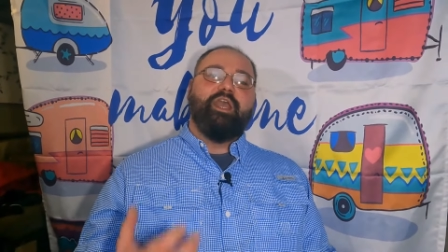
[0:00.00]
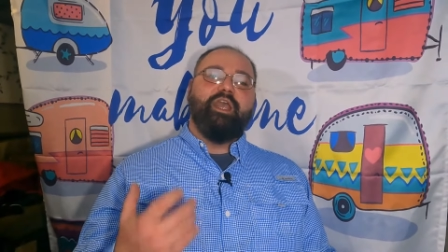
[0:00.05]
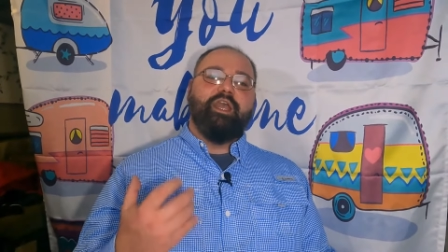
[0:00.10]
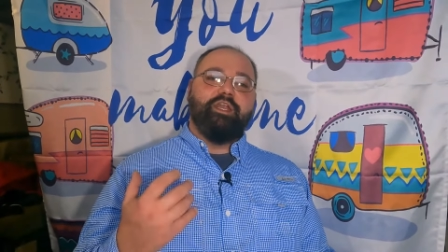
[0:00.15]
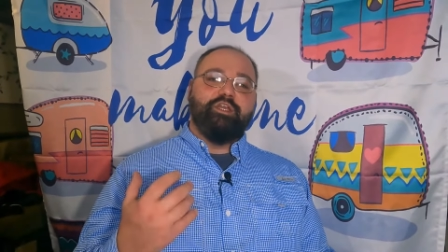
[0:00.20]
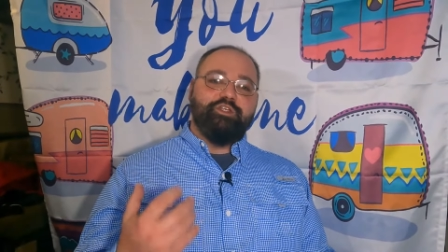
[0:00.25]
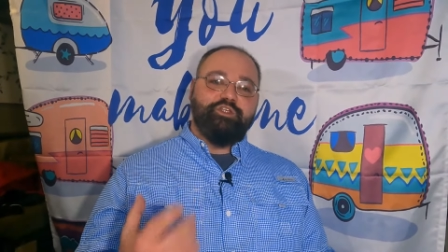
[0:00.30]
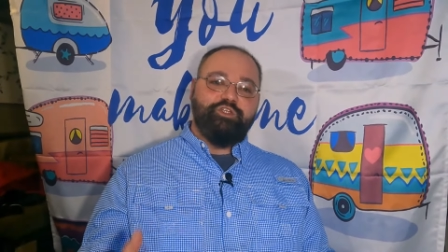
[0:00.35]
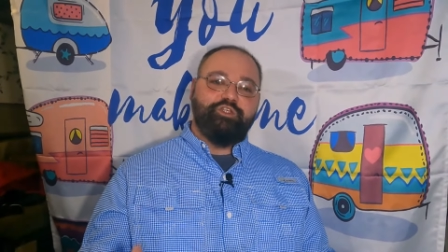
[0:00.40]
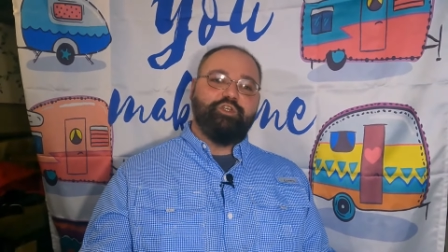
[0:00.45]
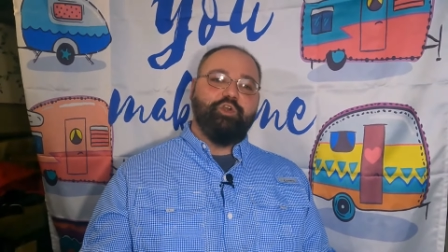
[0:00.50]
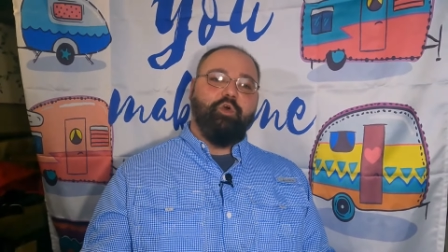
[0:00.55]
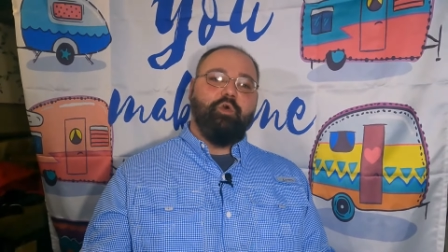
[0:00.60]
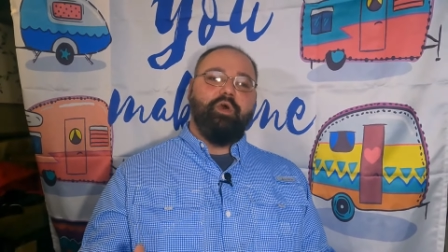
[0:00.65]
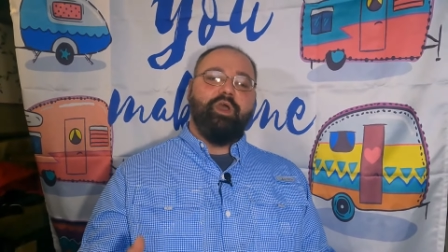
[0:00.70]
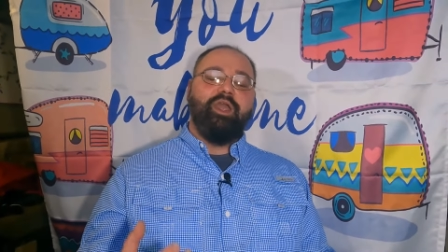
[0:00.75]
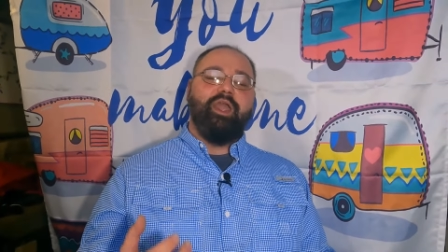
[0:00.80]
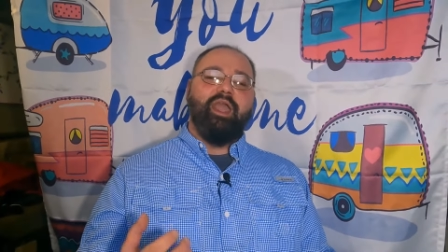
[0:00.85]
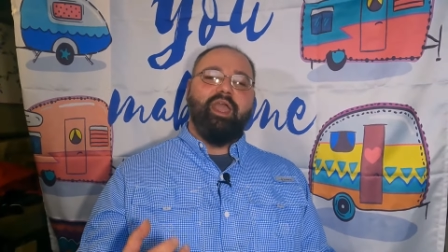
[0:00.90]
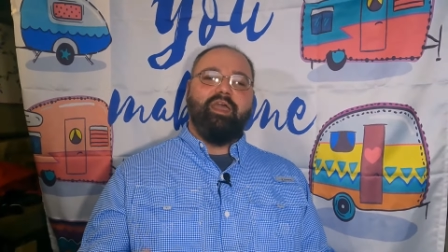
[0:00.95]

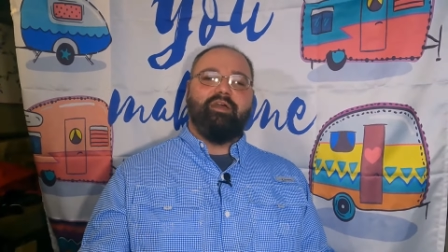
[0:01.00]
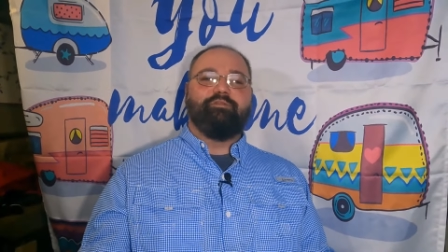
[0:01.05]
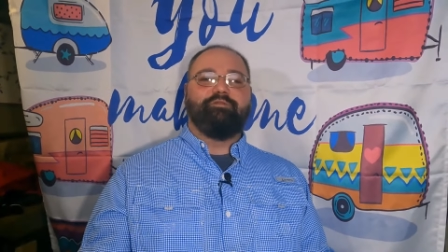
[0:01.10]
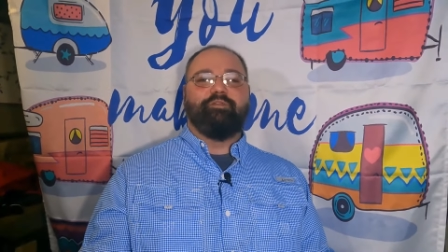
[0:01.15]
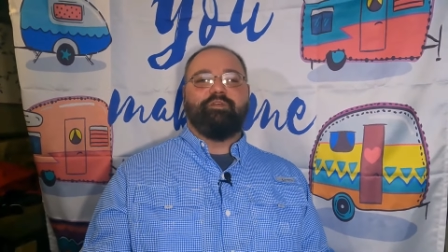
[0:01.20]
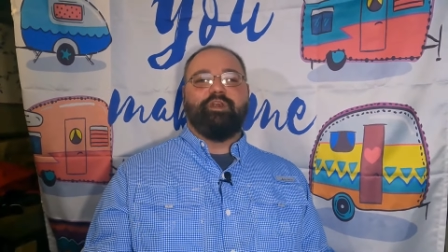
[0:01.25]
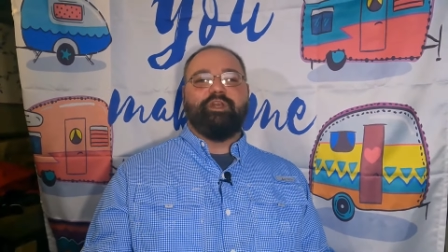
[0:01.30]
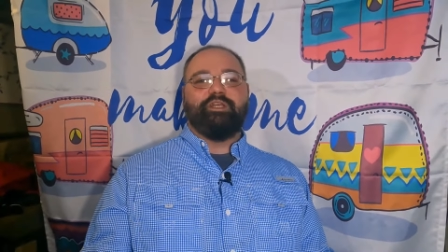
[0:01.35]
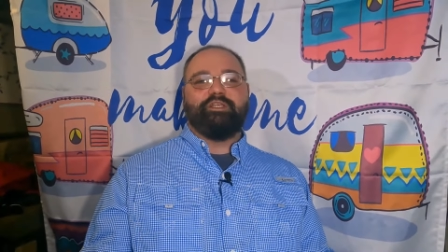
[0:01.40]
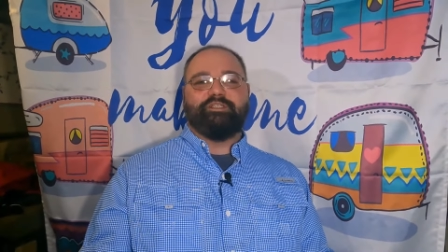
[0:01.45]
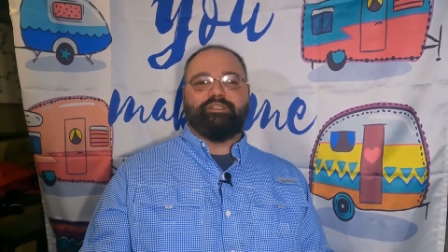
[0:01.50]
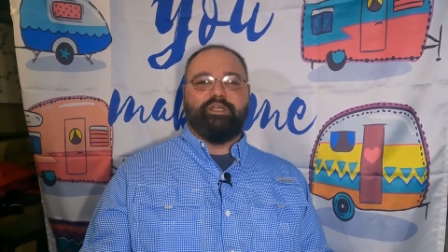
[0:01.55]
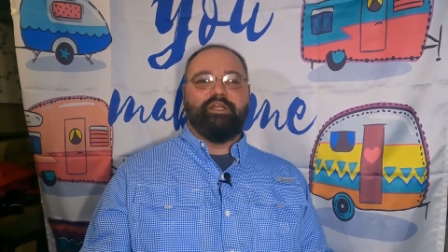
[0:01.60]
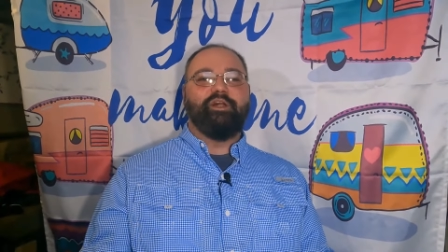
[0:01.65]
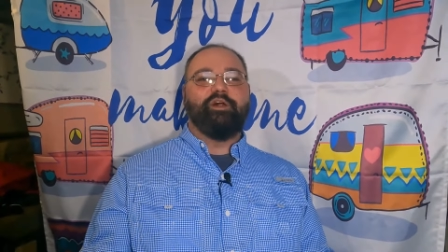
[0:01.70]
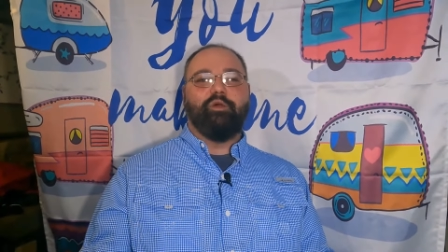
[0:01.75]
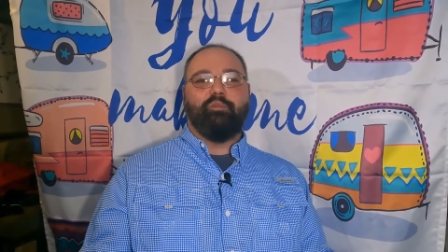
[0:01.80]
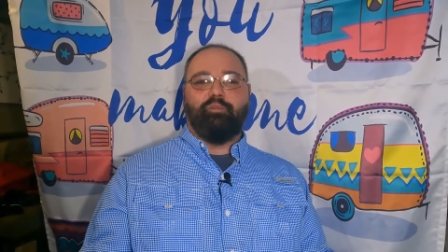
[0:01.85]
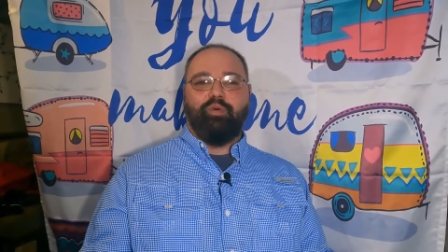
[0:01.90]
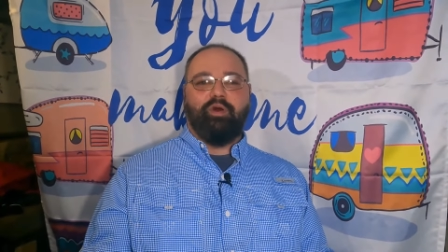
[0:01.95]
Enjoy every
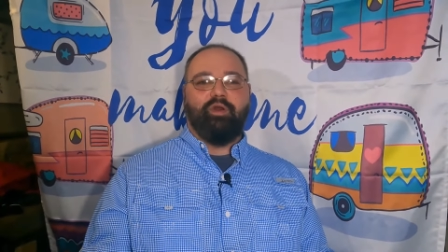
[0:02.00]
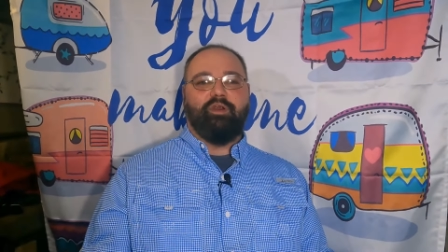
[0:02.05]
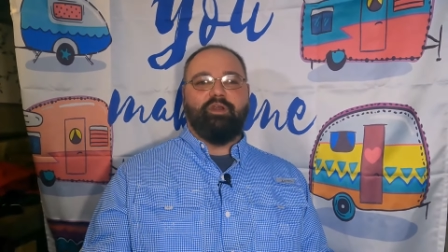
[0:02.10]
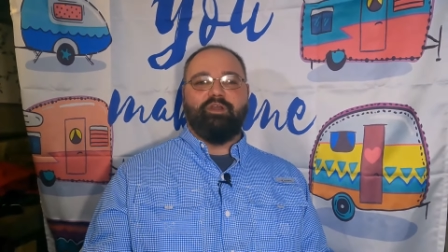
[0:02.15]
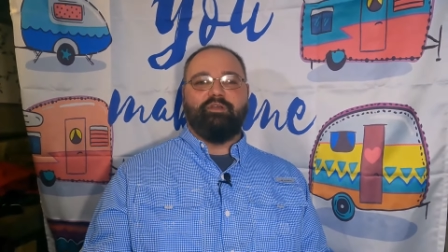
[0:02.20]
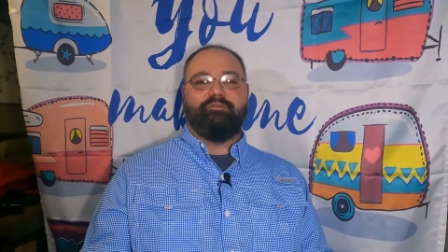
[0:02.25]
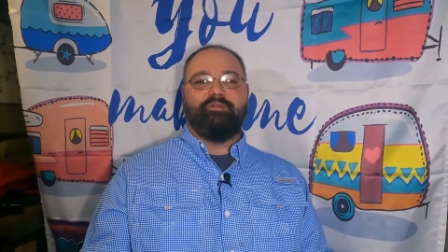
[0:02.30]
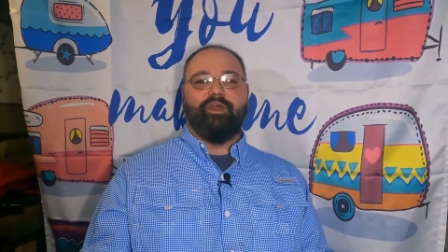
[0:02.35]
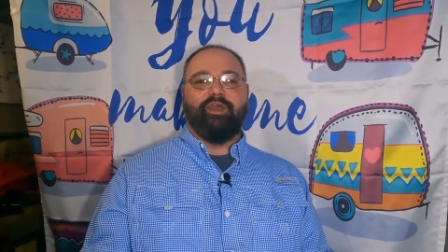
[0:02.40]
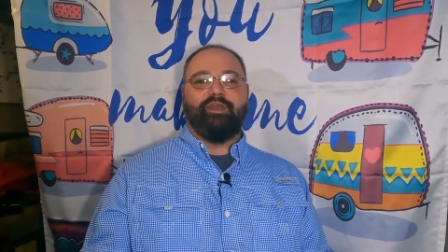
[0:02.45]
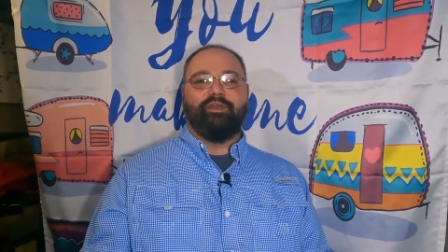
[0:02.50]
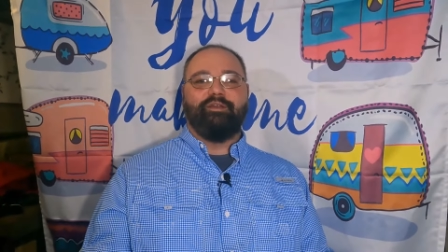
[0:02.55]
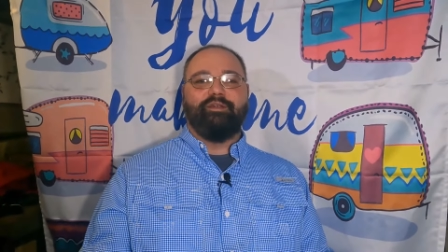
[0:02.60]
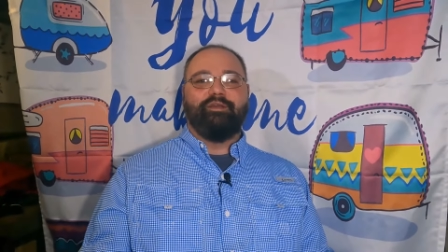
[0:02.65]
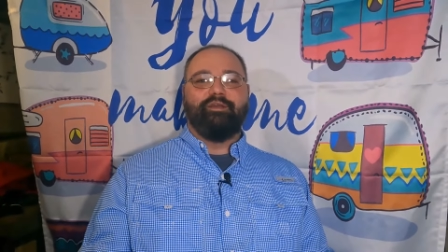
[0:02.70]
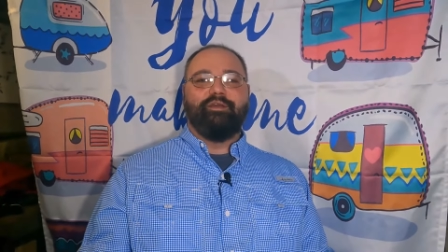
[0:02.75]
single part of it.